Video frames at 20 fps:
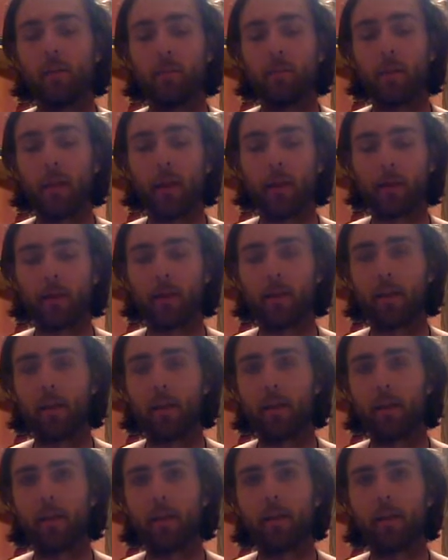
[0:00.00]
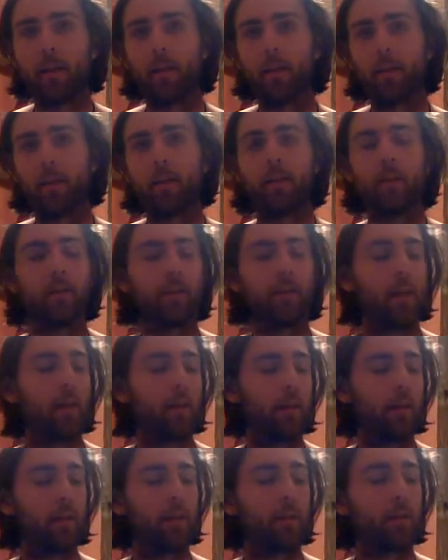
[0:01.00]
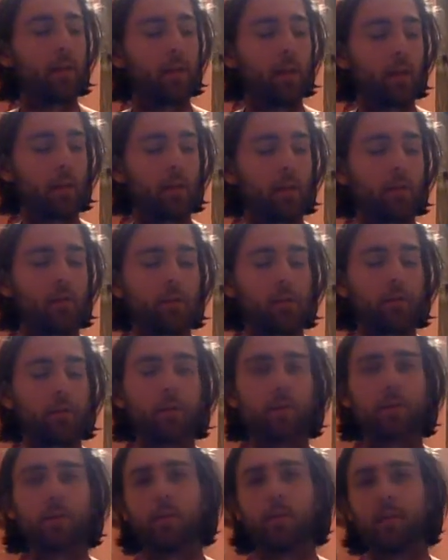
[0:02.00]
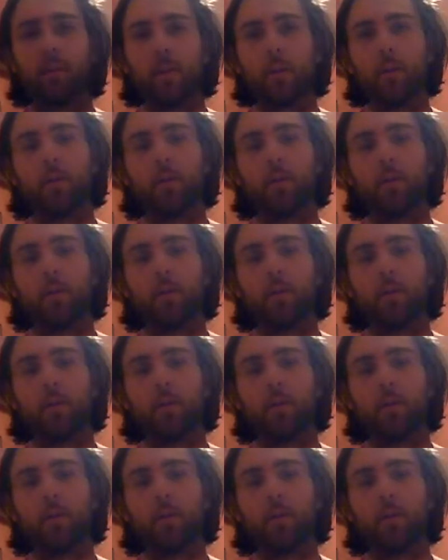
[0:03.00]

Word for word: magnetite and uh, quartz crystal.